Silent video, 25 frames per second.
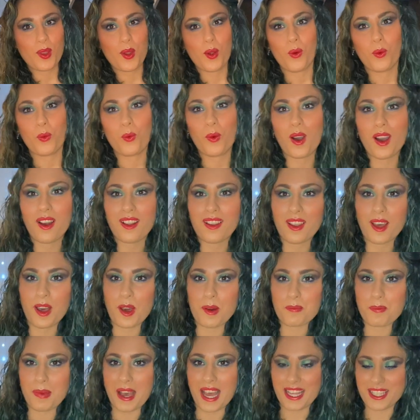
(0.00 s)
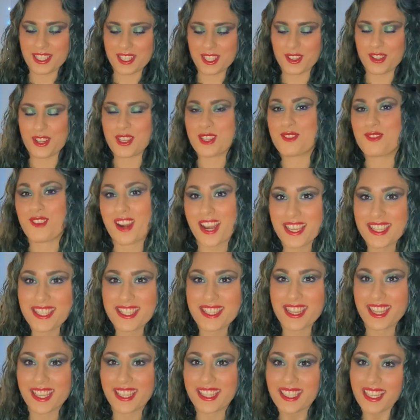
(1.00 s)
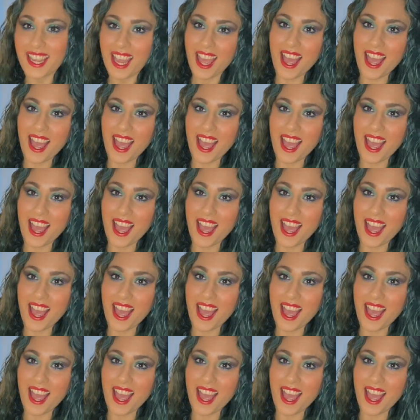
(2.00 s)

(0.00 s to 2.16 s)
While our batter is resting